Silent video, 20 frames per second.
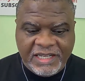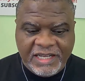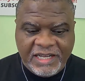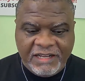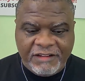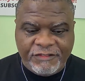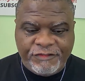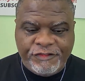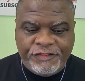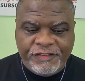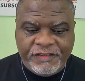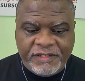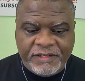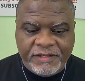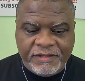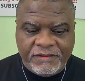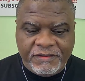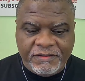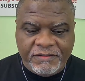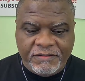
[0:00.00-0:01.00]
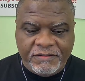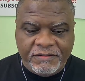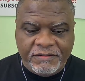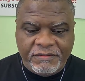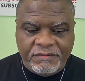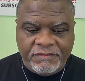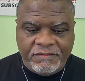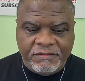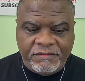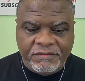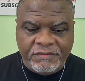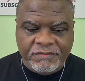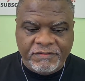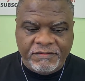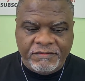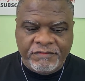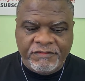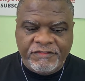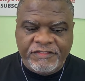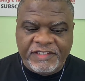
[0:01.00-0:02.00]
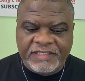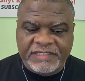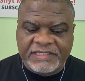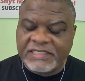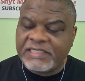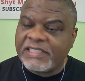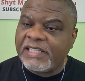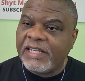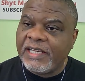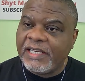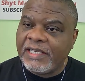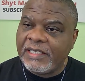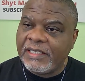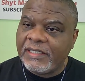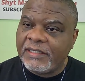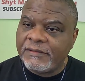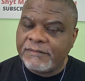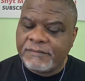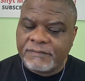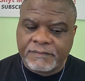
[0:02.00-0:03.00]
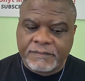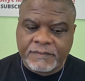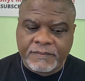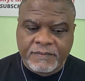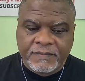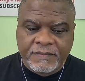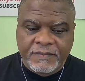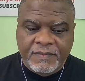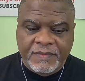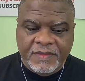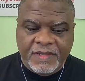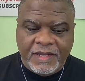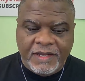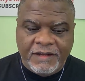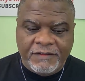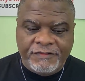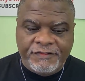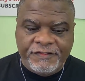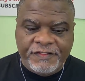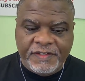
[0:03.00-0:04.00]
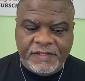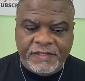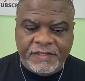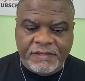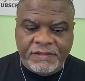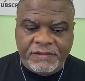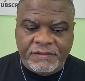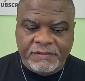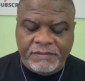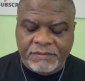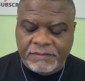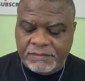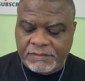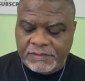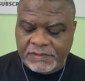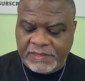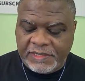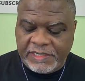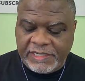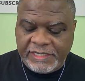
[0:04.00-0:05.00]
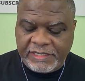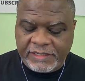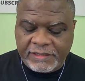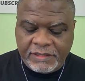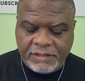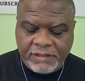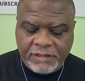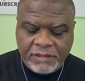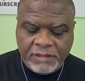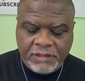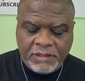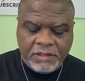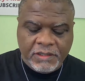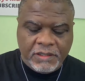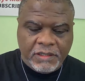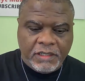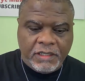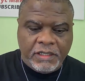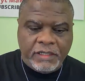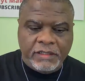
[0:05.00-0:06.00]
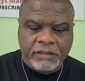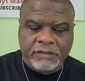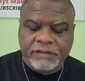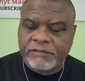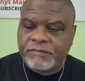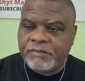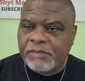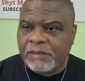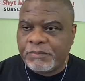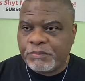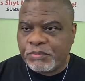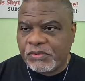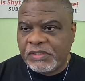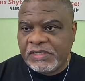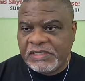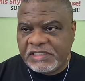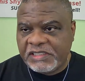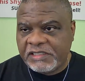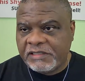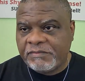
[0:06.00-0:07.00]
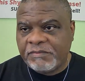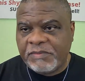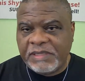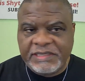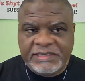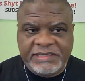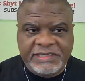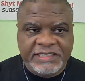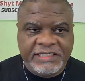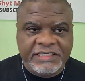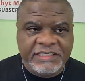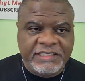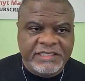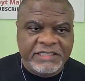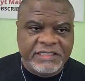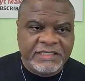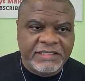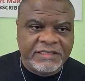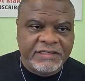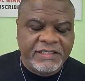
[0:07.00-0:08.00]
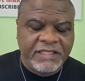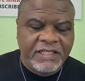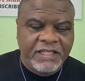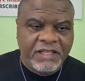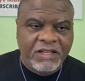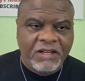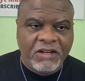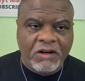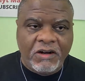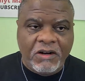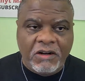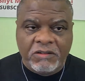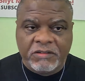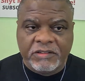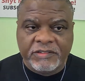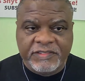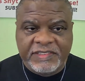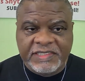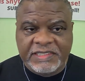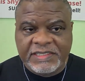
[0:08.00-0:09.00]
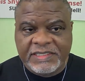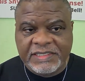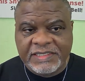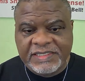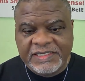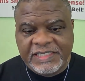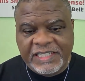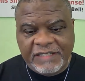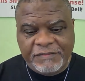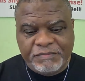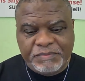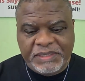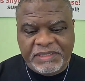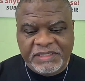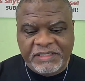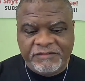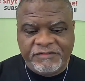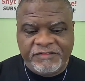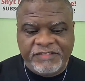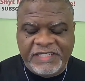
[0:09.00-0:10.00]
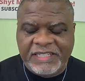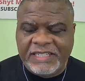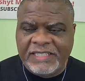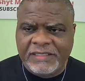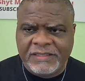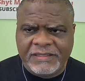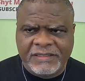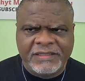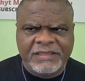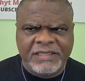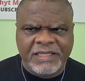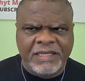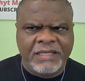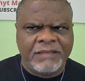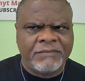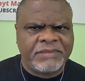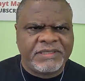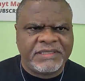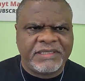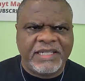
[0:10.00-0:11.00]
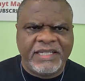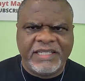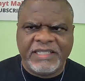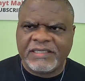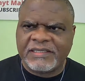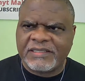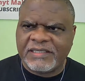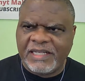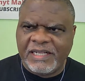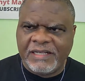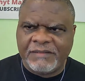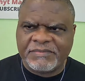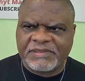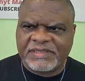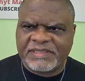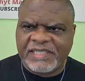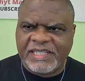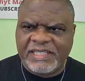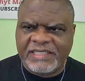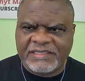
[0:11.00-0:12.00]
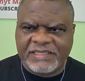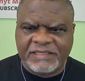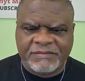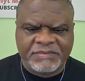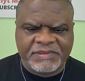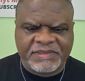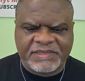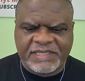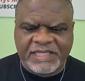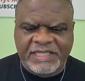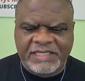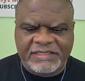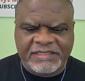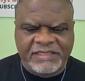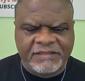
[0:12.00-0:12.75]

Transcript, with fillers: I feel vindicated. I feel like all of my preaching, my teaching, all of this has not been in vain. So yeah, I'm psyched. I'm psyched. I'm psyched.